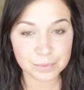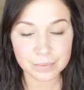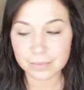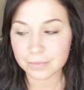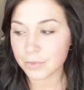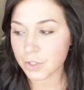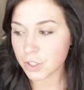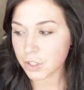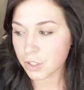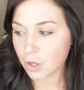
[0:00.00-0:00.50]

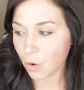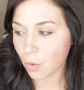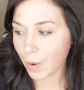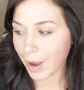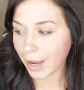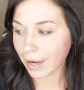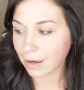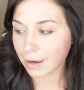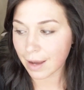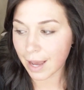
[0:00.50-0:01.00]
So
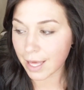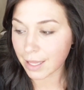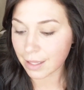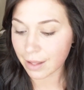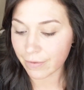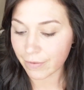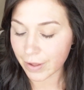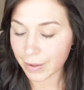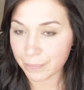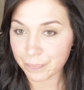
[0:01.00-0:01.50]
white. I love
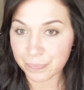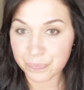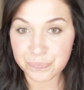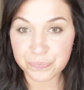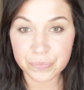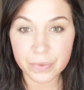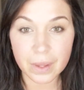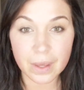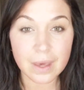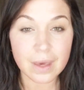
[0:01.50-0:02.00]
it.
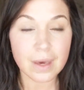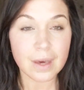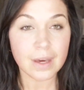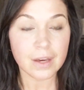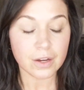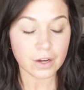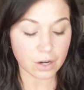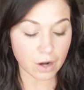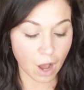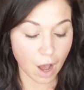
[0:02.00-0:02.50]

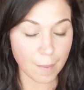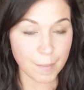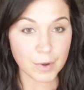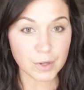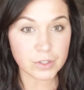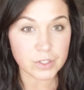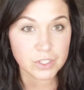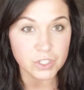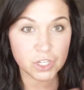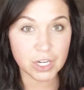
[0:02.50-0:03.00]
Could
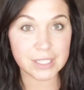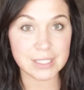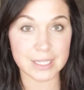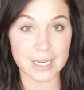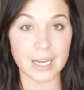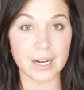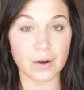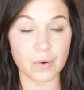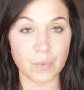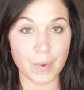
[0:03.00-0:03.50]
almost just get
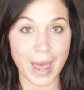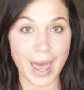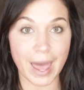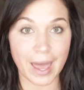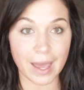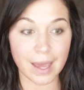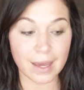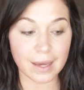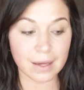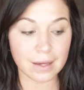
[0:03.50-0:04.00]

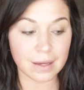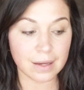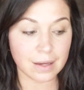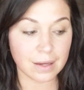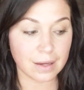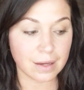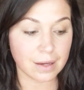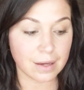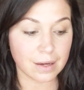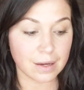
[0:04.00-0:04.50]
away
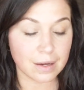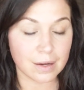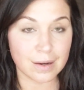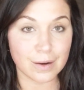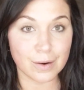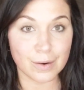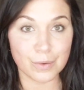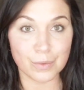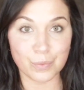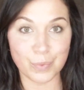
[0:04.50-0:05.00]

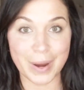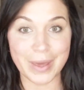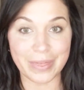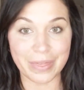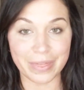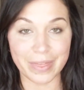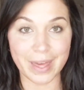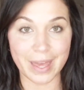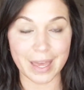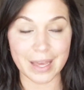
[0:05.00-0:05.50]
with
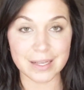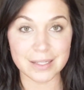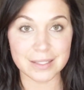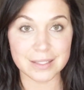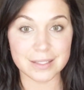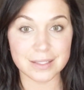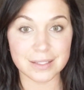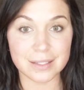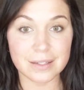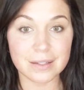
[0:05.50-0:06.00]

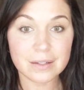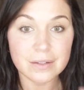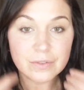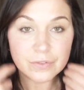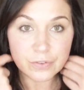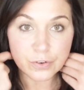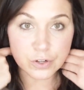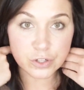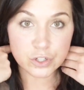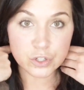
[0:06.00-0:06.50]
this
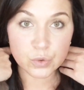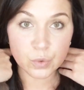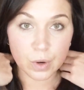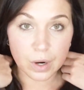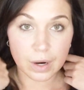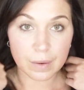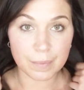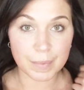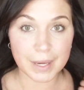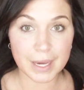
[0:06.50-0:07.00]
for
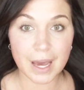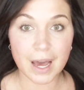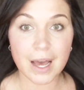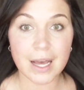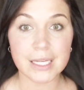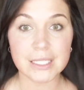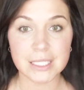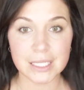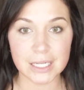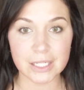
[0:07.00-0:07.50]
sure,
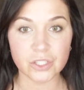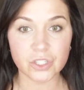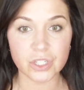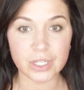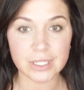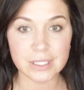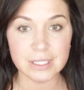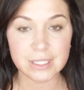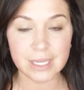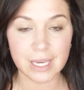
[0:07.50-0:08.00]
because it
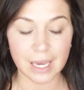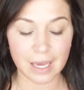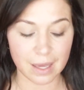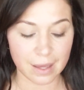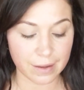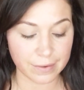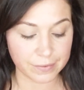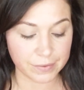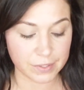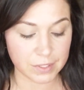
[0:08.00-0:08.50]
just
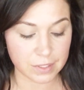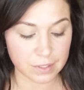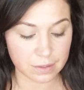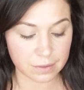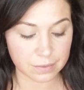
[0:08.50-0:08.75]
gives,